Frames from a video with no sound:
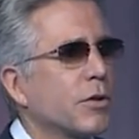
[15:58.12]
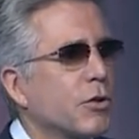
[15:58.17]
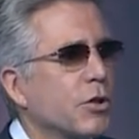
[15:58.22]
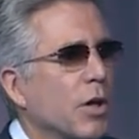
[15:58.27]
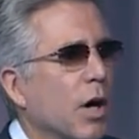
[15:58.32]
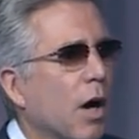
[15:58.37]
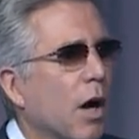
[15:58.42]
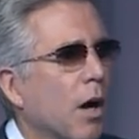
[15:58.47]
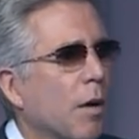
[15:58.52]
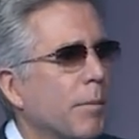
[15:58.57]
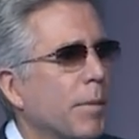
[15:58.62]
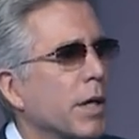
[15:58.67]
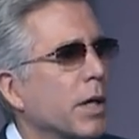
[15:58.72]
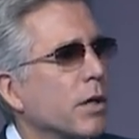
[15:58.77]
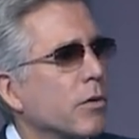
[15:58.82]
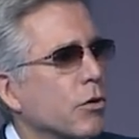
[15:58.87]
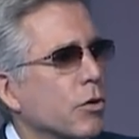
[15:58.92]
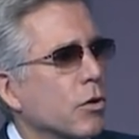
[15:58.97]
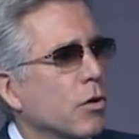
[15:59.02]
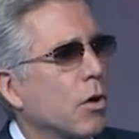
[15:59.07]
the job, I
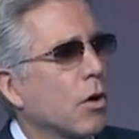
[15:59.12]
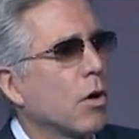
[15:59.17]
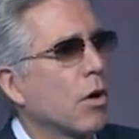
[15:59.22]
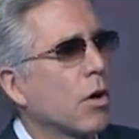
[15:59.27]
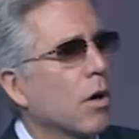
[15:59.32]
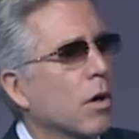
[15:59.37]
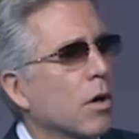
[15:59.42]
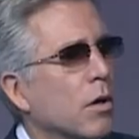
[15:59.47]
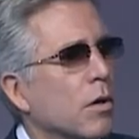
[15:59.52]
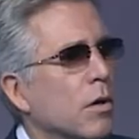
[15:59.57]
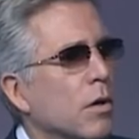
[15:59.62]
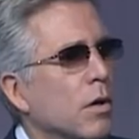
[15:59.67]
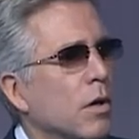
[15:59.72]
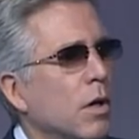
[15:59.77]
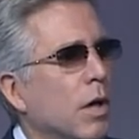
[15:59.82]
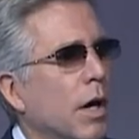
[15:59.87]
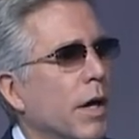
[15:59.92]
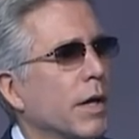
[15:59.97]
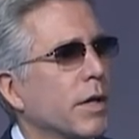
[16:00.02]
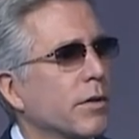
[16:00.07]
get the car,
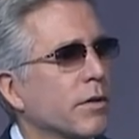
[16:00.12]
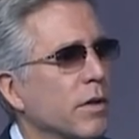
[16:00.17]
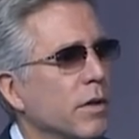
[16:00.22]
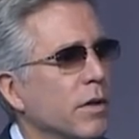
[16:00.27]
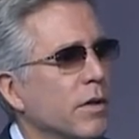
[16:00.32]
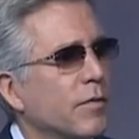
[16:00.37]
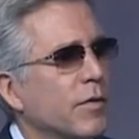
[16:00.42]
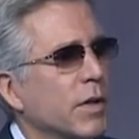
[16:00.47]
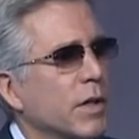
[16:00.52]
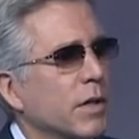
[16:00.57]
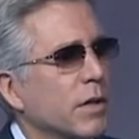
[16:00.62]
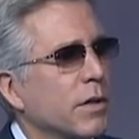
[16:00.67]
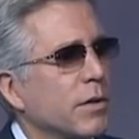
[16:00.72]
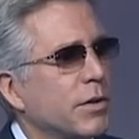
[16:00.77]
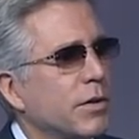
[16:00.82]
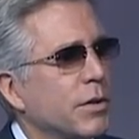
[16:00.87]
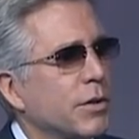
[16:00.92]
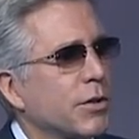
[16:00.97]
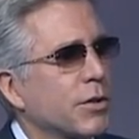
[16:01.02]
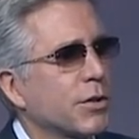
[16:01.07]
I get the living
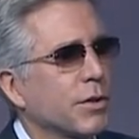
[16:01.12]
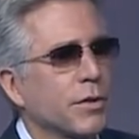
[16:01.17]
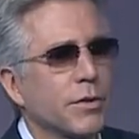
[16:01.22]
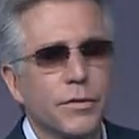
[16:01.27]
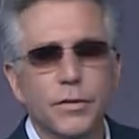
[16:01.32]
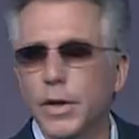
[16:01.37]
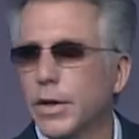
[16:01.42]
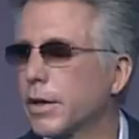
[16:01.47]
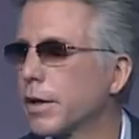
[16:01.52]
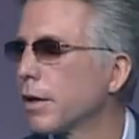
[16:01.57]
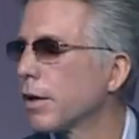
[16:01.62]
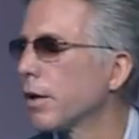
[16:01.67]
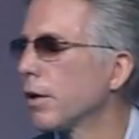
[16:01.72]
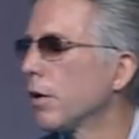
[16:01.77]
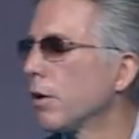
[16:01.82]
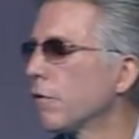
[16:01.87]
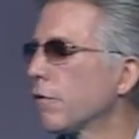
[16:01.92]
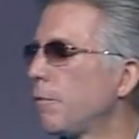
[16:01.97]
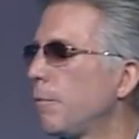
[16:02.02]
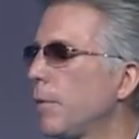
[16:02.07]
conditions, I get
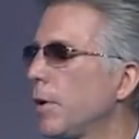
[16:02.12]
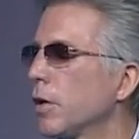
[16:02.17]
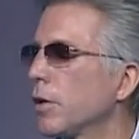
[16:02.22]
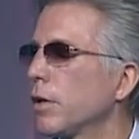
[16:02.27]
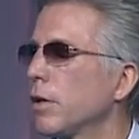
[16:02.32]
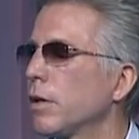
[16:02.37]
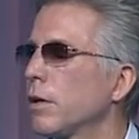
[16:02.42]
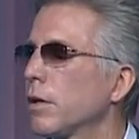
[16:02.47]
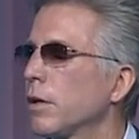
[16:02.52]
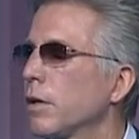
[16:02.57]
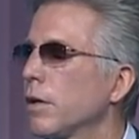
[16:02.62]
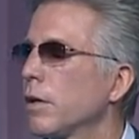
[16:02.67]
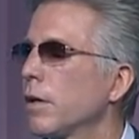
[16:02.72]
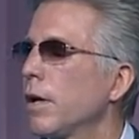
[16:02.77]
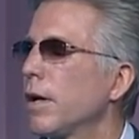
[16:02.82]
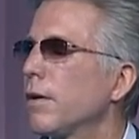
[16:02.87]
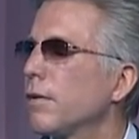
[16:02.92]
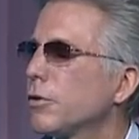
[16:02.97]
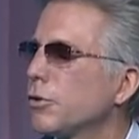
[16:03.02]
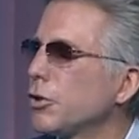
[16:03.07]
enough money
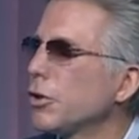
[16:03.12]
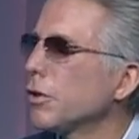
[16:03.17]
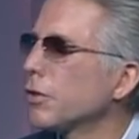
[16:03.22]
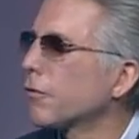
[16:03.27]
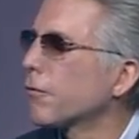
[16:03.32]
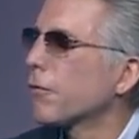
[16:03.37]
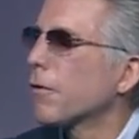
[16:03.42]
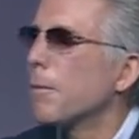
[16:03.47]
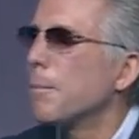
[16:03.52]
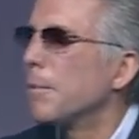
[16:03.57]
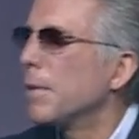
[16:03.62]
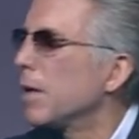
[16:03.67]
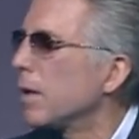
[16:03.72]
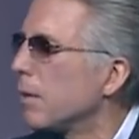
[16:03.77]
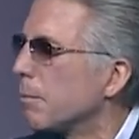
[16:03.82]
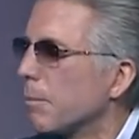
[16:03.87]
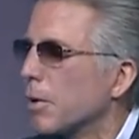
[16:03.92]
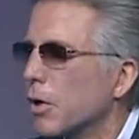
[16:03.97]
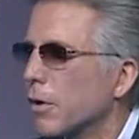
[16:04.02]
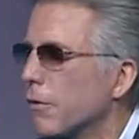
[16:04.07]
just for
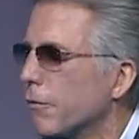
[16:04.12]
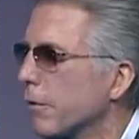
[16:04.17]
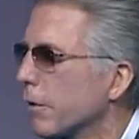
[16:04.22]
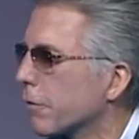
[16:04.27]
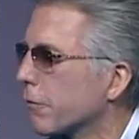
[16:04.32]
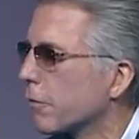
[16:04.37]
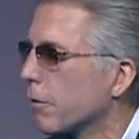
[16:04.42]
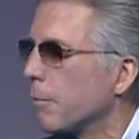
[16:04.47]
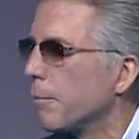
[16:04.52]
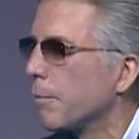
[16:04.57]
me, perfect for